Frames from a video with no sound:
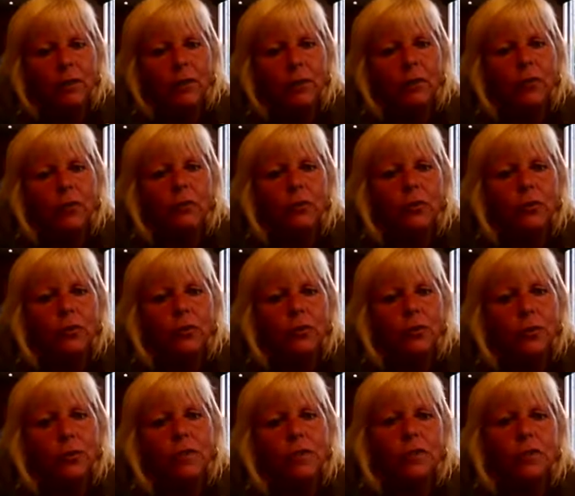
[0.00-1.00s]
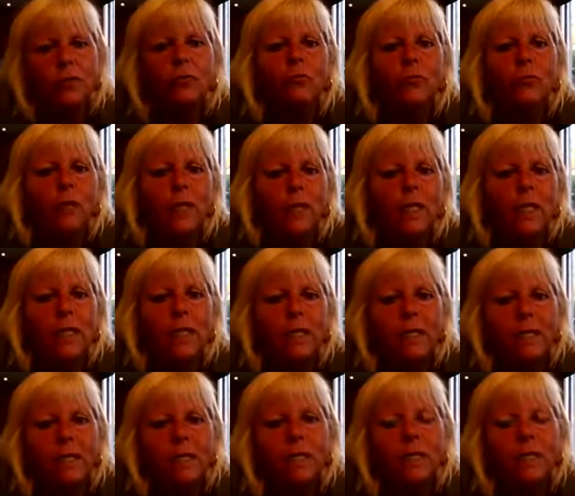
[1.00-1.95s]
But of course, what they don't realise